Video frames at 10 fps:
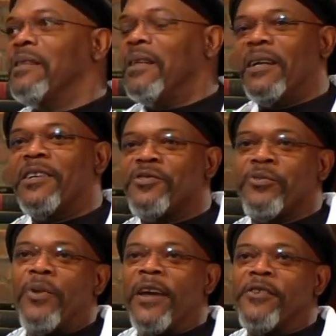I guess,
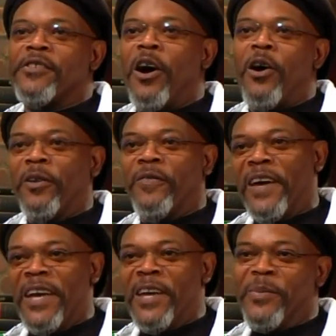Writers' Hall of
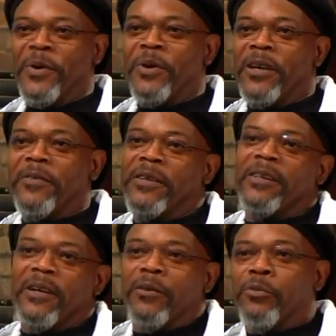Fame or whatever,
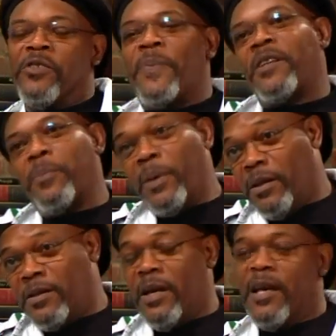you know,
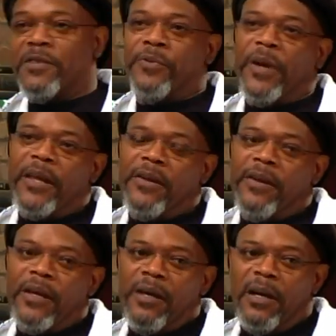respectability as a writer.
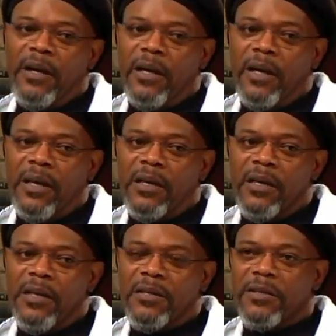And
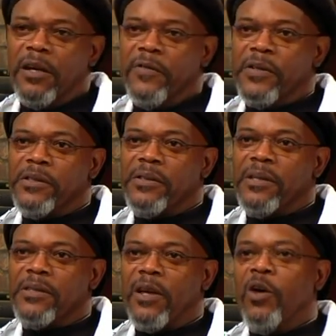he discovers
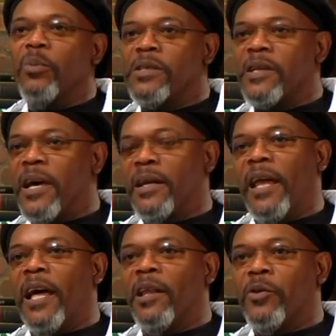this homeless guy in an
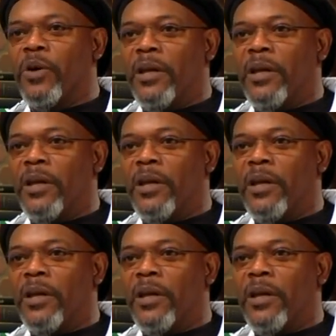alley one